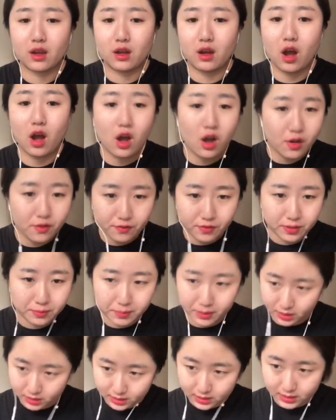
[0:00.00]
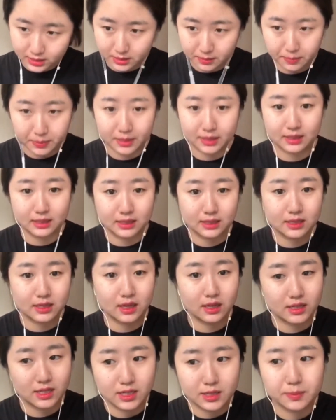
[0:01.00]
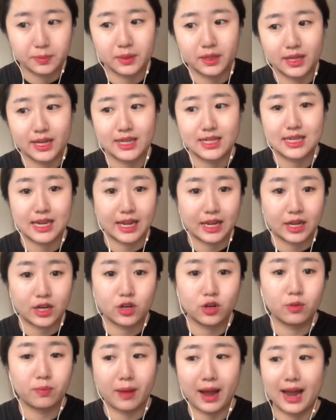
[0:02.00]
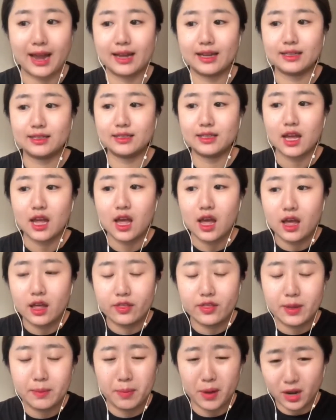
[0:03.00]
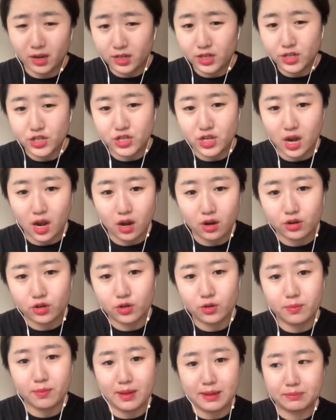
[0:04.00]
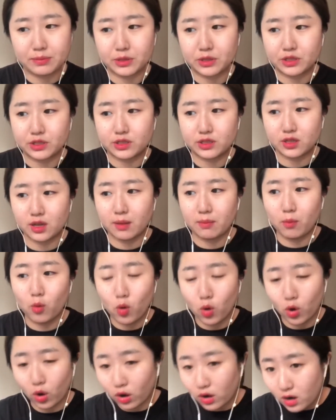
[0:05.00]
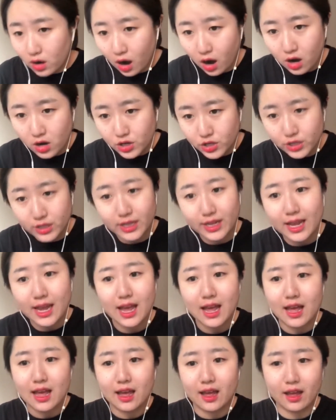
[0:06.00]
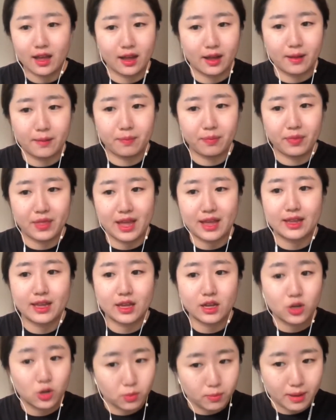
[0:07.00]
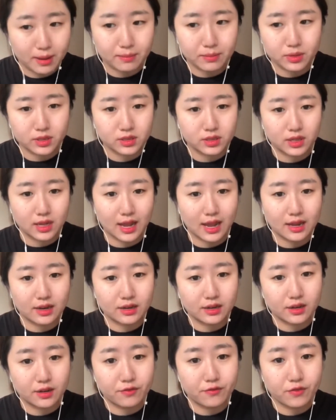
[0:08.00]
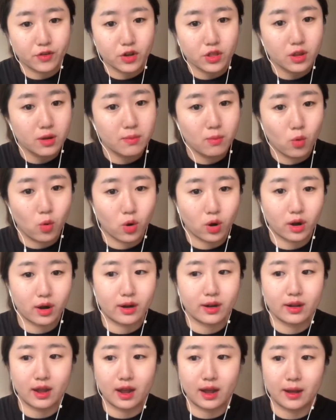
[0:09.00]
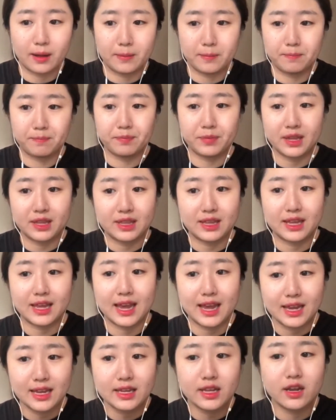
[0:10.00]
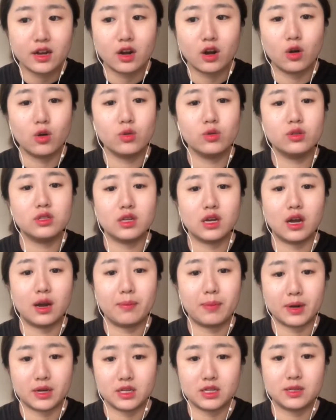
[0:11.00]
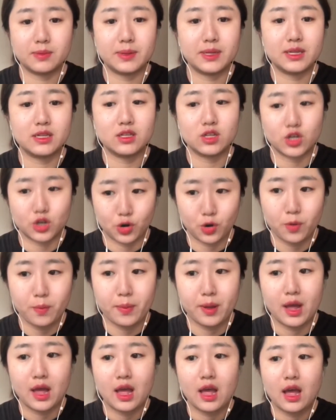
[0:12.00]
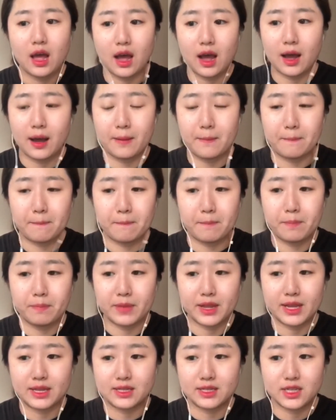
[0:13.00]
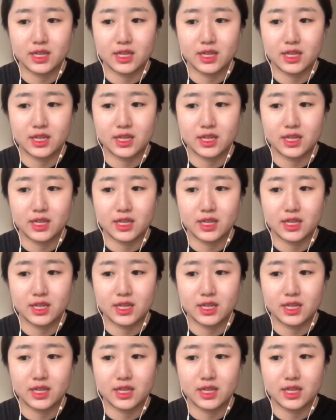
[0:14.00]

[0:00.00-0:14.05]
All of the participants displayed in-group bias. They punished out-group members more harshly than in-group members. And furthermore, in the 8-year-old participants group, it's